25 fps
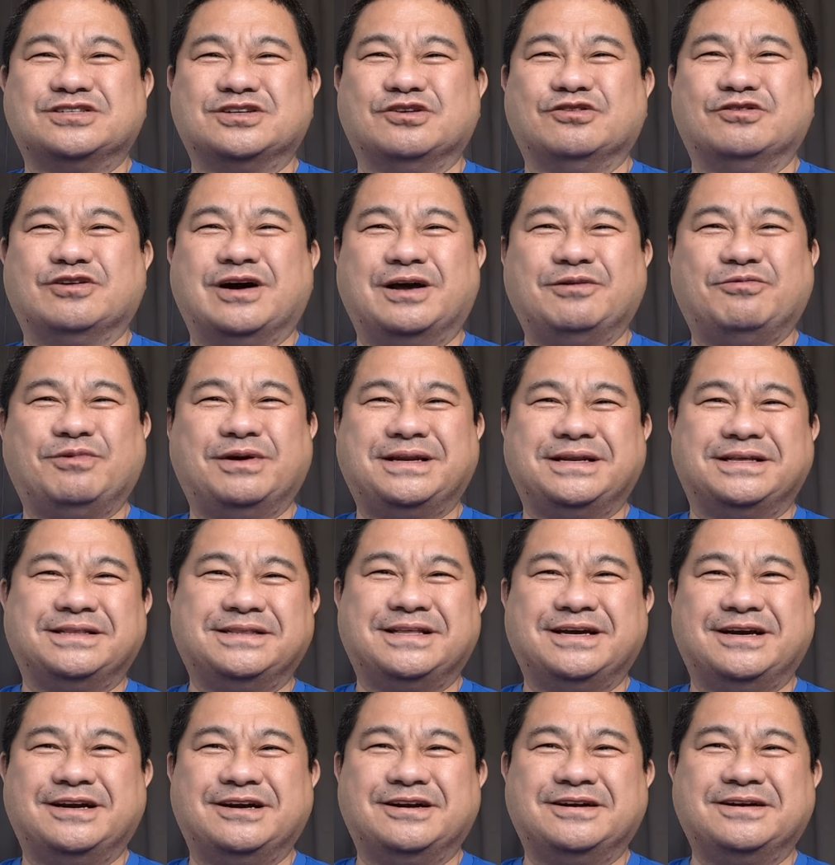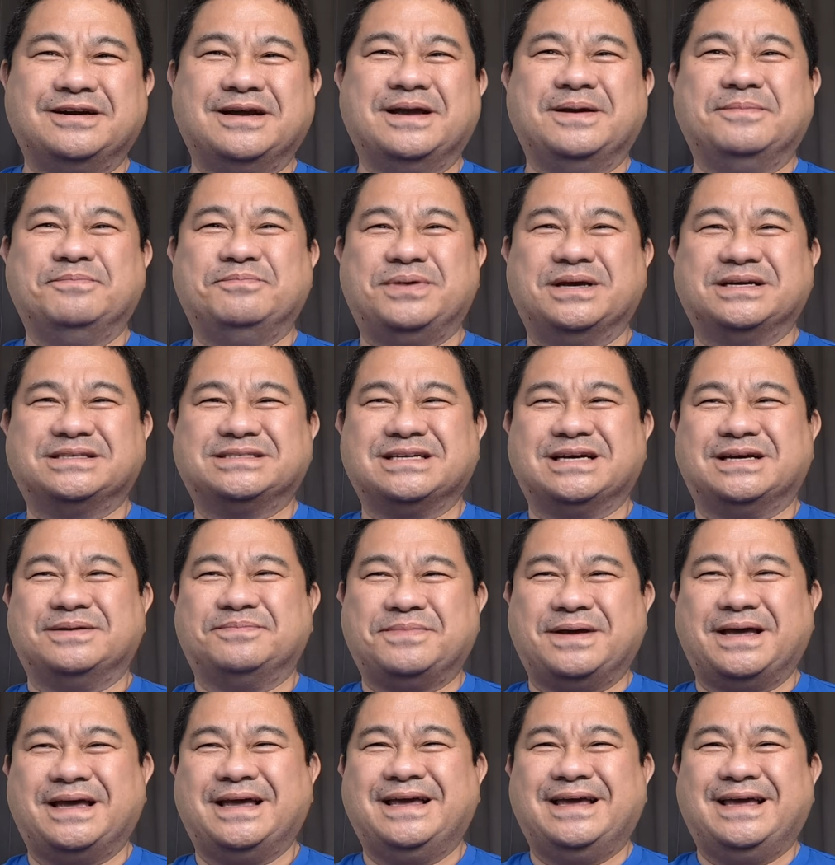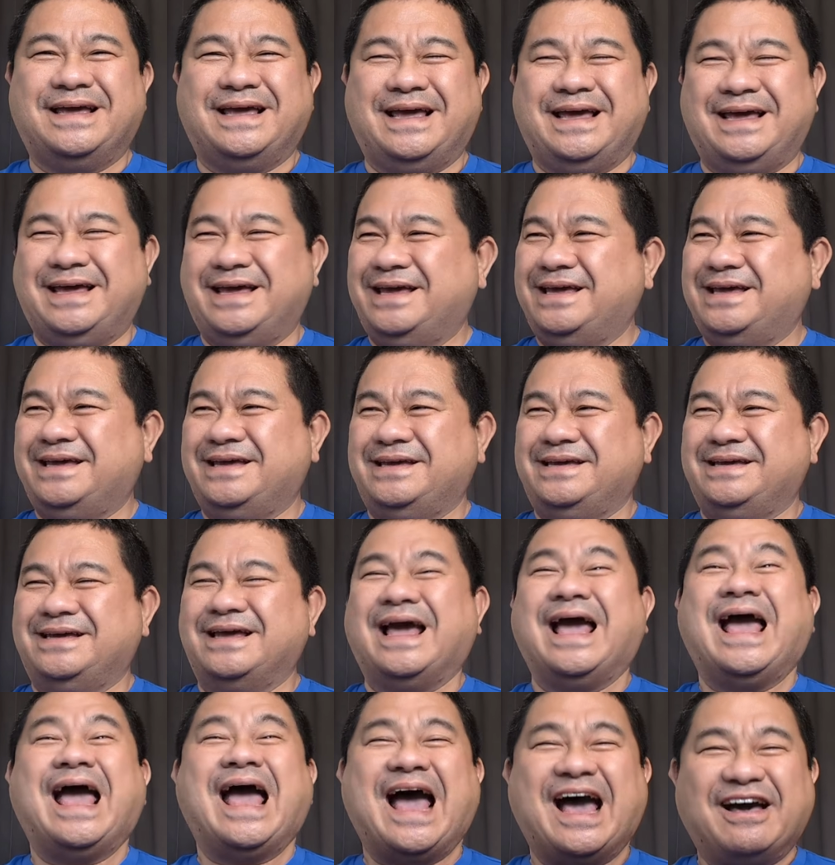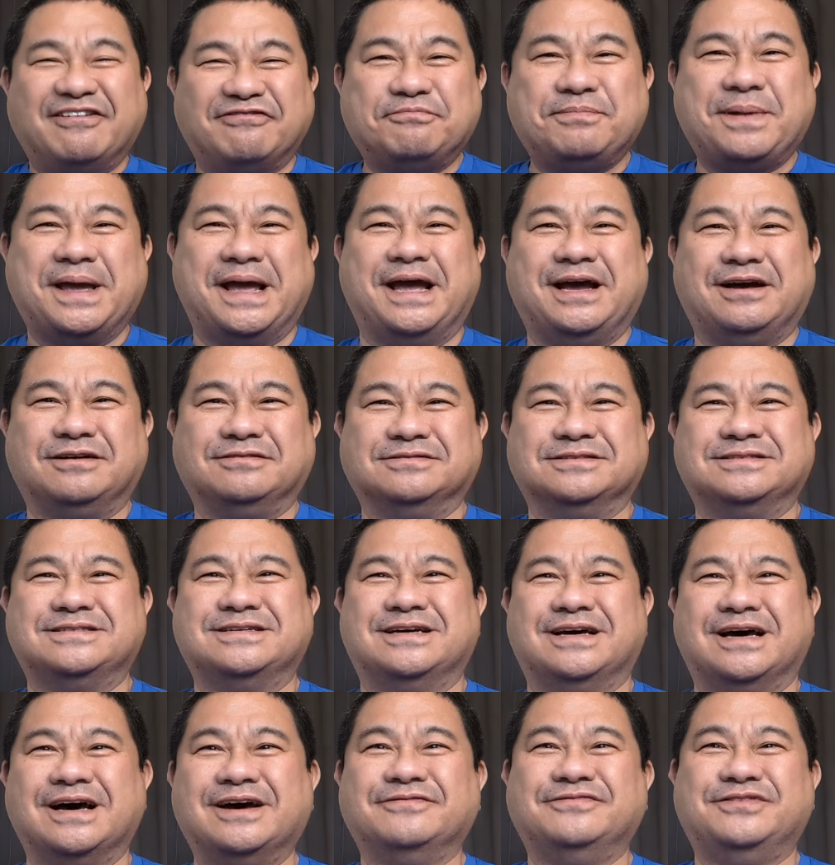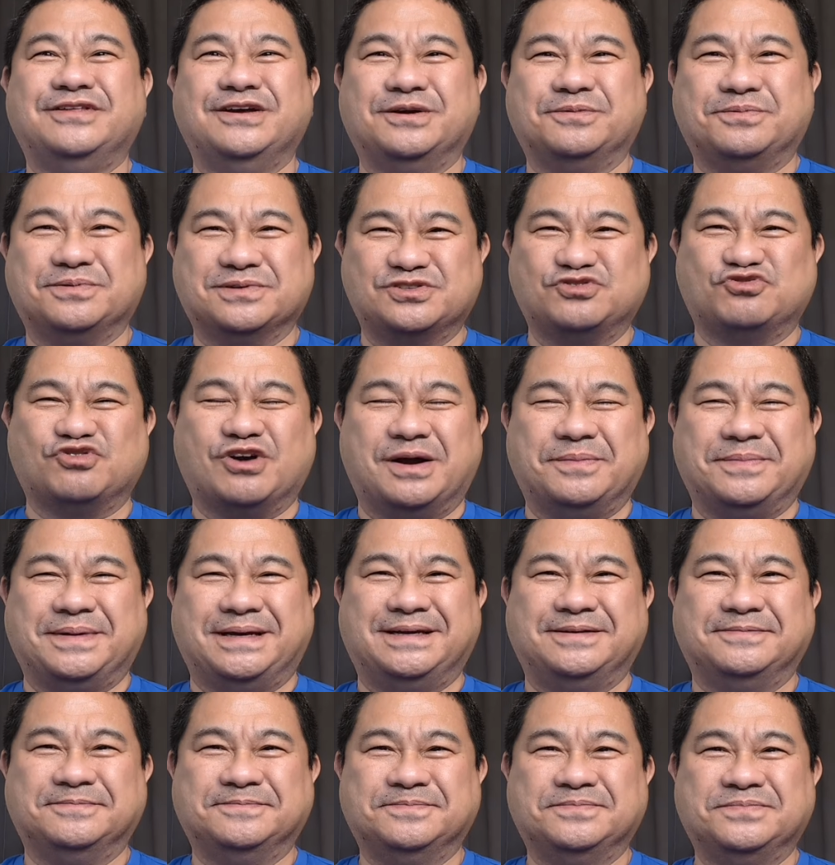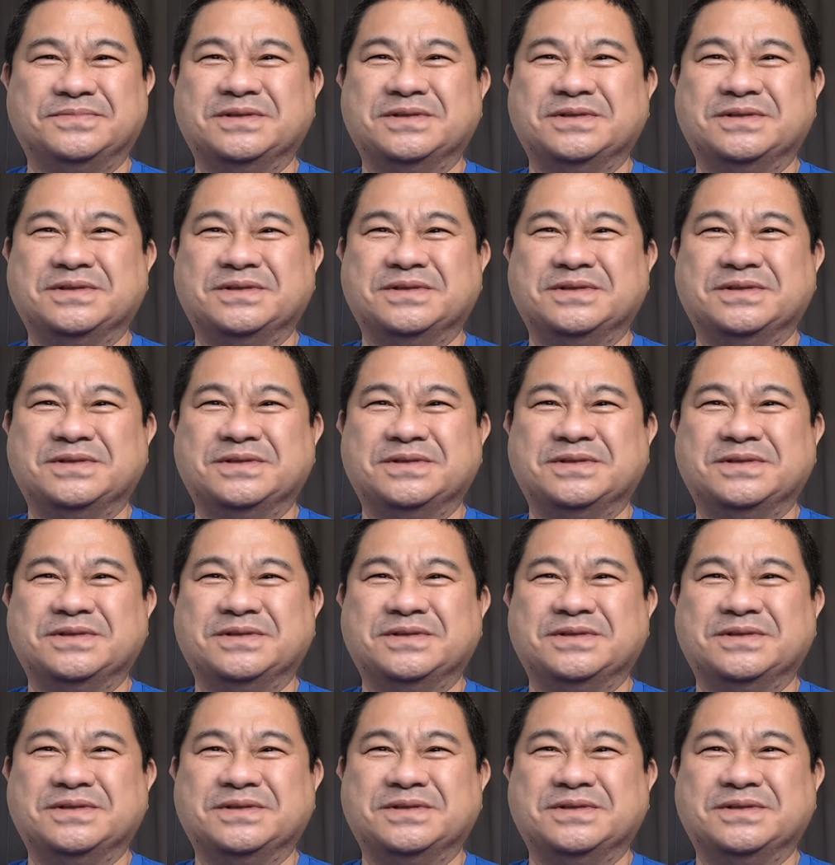So I went in there, picked up a half pound of their pastrami.